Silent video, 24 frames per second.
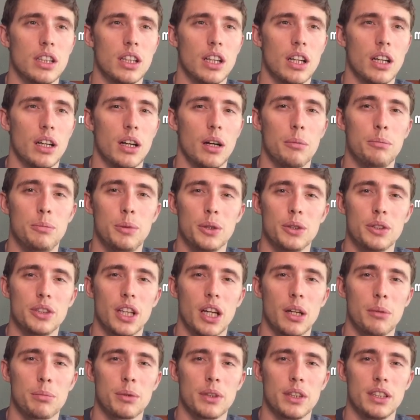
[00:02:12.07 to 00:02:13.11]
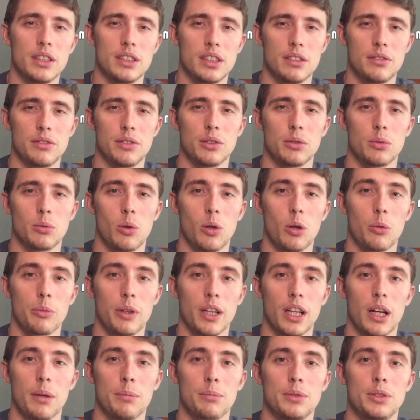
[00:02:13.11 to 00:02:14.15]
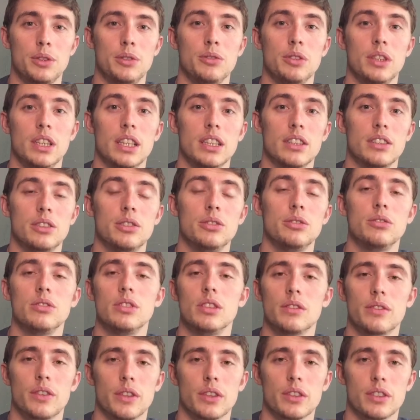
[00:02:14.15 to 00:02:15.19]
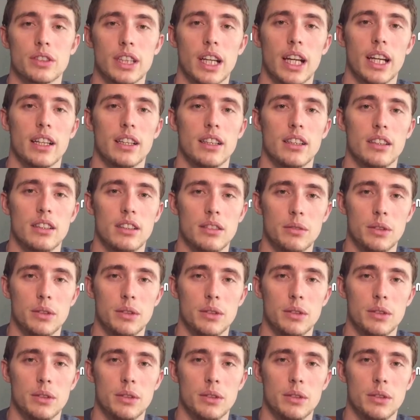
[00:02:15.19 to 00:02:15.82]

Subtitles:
a build up is if you're warming up to get to the first set,